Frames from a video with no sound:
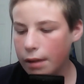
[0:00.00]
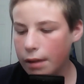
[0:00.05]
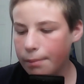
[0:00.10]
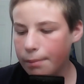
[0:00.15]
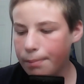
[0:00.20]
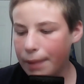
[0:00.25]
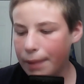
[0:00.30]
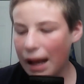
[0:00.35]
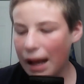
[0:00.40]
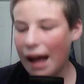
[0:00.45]

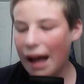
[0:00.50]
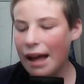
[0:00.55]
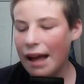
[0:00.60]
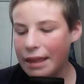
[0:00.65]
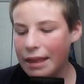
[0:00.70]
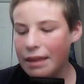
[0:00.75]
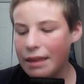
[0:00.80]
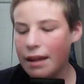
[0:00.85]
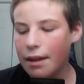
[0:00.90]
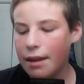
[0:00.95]
I
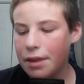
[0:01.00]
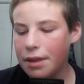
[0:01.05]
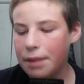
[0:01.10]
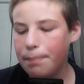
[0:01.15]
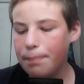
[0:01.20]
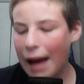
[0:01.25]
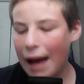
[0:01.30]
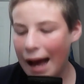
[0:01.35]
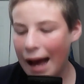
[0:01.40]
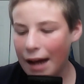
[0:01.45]
think the
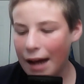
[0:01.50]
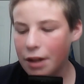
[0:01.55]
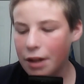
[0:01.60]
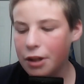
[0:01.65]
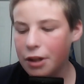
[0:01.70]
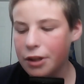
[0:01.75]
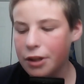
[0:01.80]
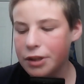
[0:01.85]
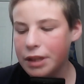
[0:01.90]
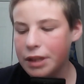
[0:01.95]

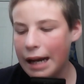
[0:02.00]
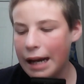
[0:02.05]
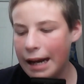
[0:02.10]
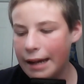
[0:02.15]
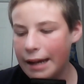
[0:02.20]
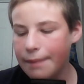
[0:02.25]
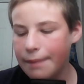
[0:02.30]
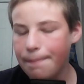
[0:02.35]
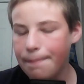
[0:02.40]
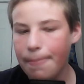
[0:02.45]
Packers
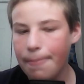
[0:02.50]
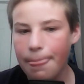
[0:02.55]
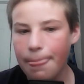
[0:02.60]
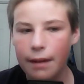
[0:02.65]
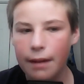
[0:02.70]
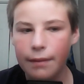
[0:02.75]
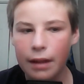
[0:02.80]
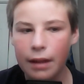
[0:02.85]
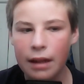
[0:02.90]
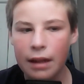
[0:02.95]

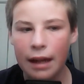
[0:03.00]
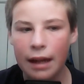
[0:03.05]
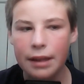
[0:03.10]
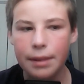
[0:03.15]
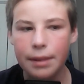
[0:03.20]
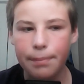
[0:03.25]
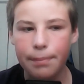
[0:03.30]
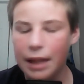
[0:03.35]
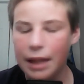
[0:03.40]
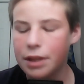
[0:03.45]
got
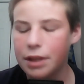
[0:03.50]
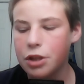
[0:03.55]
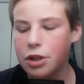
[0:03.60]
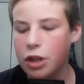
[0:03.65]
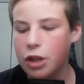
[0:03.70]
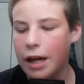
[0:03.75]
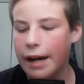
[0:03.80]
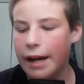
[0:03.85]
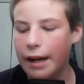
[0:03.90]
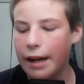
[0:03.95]
the best
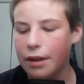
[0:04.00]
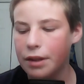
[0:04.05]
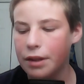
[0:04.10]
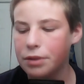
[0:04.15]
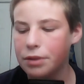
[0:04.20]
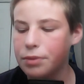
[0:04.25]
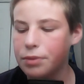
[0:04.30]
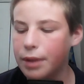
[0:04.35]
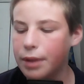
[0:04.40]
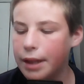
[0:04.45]
trade out of
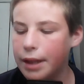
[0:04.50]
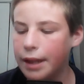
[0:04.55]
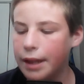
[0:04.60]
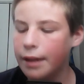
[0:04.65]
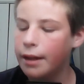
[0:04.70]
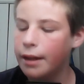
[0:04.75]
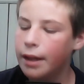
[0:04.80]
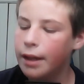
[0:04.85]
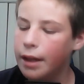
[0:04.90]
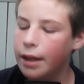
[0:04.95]
this one
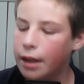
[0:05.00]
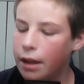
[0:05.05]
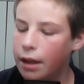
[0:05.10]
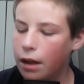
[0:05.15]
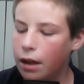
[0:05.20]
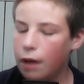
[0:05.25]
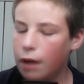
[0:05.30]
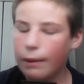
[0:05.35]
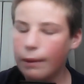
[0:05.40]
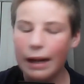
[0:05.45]
here.
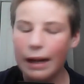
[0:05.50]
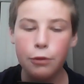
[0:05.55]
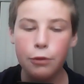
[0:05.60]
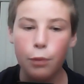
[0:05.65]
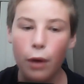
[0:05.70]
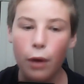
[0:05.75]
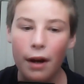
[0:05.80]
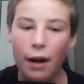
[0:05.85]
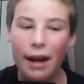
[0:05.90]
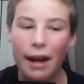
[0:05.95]
A rounds
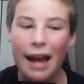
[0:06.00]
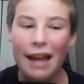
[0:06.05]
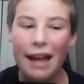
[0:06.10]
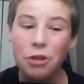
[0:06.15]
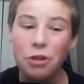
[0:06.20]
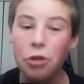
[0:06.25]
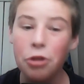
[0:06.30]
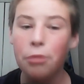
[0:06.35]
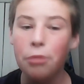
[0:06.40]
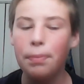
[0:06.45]
1
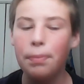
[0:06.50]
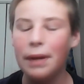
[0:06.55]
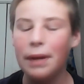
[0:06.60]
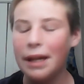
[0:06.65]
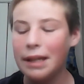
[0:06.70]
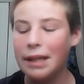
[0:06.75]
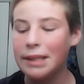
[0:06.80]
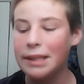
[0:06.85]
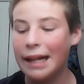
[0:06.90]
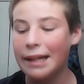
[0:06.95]
and 2
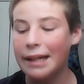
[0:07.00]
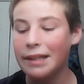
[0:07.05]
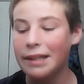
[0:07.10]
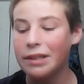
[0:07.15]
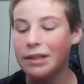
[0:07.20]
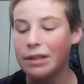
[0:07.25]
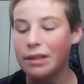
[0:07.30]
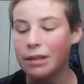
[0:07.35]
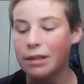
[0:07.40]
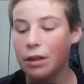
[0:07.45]
pick, that
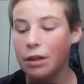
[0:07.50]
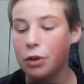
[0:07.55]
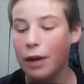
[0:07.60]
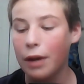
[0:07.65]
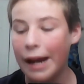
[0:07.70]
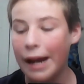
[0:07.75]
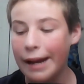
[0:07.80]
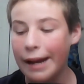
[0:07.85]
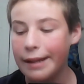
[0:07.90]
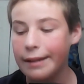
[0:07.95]
is
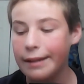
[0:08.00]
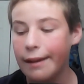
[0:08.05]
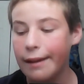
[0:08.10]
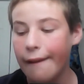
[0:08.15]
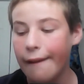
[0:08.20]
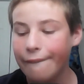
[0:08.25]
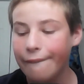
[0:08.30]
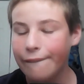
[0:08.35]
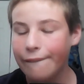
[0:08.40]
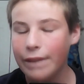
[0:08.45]
great.
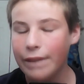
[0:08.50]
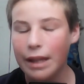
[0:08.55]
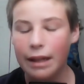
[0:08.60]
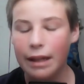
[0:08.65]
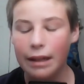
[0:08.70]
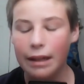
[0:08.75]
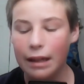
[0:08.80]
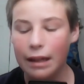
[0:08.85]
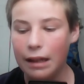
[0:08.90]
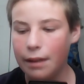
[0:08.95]

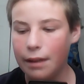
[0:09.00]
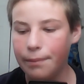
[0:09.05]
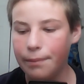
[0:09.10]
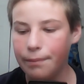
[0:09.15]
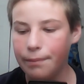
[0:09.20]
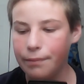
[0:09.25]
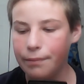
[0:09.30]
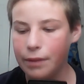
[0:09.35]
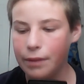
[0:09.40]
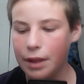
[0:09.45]

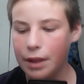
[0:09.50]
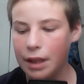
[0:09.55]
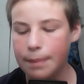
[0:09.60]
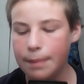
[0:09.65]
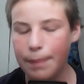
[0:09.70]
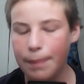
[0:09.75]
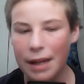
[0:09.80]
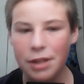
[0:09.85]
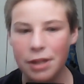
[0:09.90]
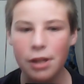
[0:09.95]

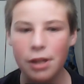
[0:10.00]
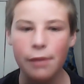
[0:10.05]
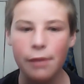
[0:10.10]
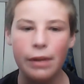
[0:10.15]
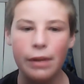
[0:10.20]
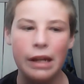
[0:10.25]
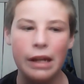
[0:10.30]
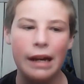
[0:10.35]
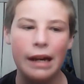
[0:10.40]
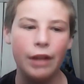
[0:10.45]
Especially
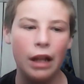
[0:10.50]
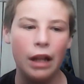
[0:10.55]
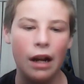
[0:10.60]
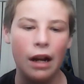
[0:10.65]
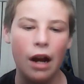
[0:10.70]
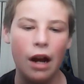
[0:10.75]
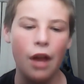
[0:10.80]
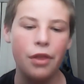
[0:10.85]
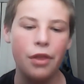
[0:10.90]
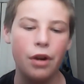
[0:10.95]
when you have a lot
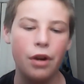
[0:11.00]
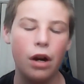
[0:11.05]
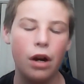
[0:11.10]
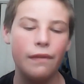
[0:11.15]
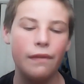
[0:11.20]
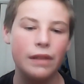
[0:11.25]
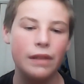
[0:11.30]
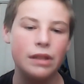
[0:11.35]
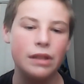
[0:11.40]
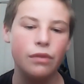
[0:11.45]
of other
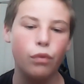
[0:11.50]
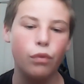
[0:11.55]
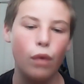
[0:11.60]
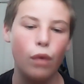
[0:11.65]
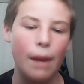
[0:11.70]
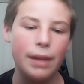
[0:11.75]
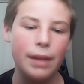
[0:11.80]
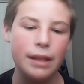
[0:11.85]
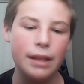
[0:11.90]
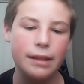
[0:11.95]
offensive
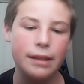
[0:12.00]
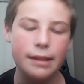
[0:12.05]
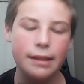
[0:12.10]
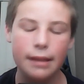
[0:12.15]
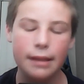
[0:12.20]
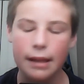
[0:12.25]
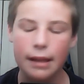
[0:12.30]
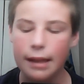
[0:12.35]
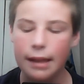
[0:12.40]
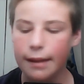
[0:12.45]
weapons
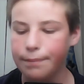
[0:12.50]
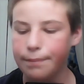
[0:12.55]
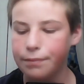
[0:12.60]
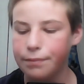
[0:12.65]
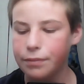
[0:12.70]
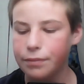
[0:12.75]
to